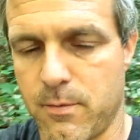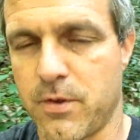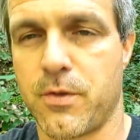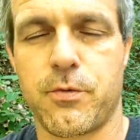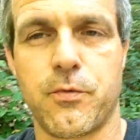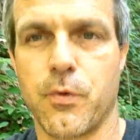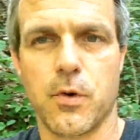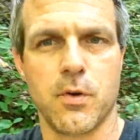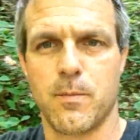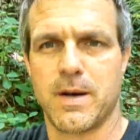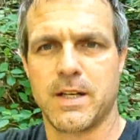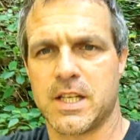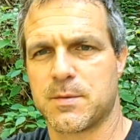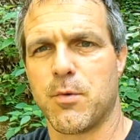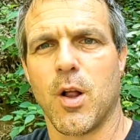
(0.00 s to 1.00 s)
through
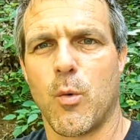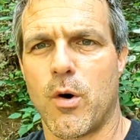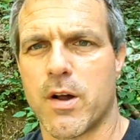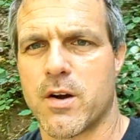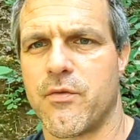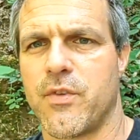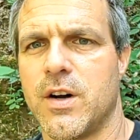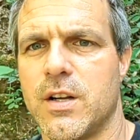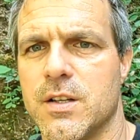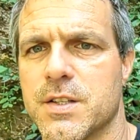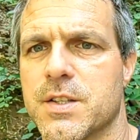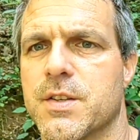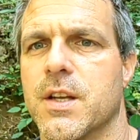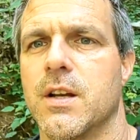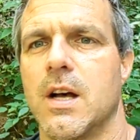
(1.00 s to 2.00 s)
many small
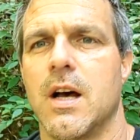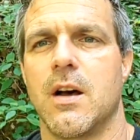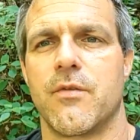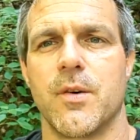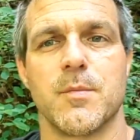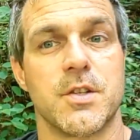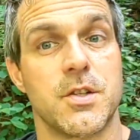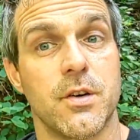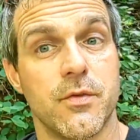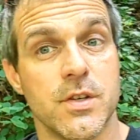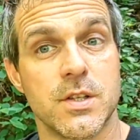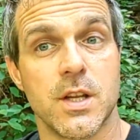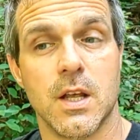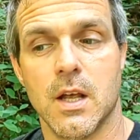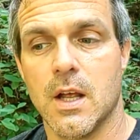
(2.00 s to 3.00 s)
waterfalls from the
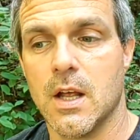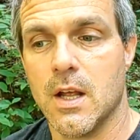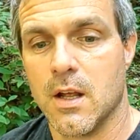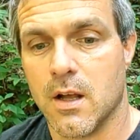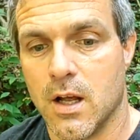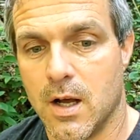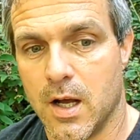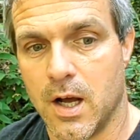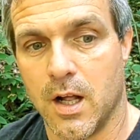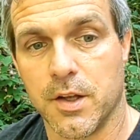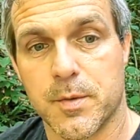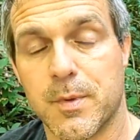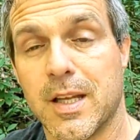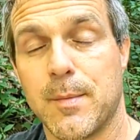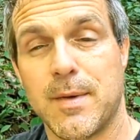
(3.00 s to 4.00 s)
surface,
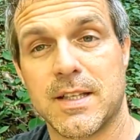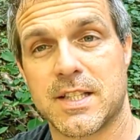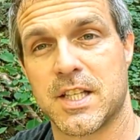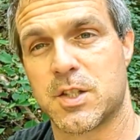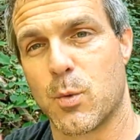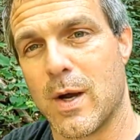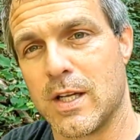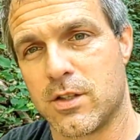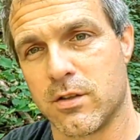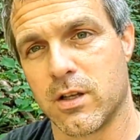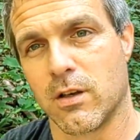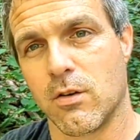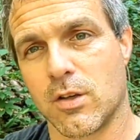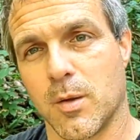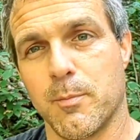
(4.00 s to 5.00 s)
ultimately makes its way to the
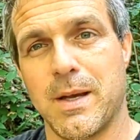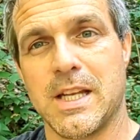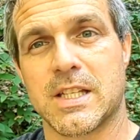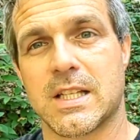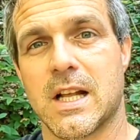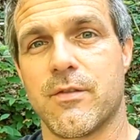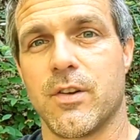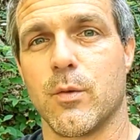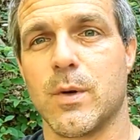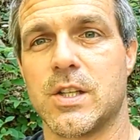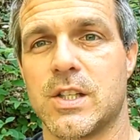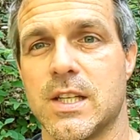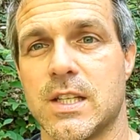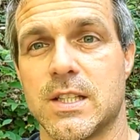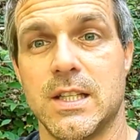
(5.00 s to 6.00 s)
local base level,
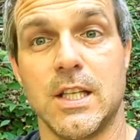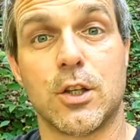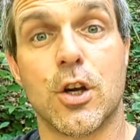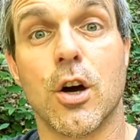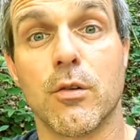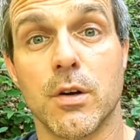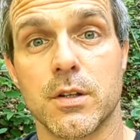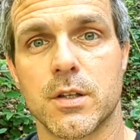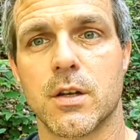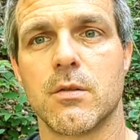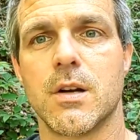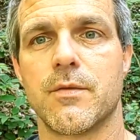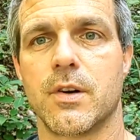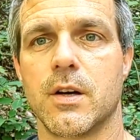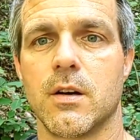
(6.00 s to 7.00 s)
which is the Current
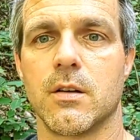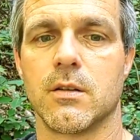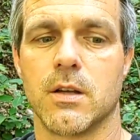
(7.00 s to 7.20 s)
River.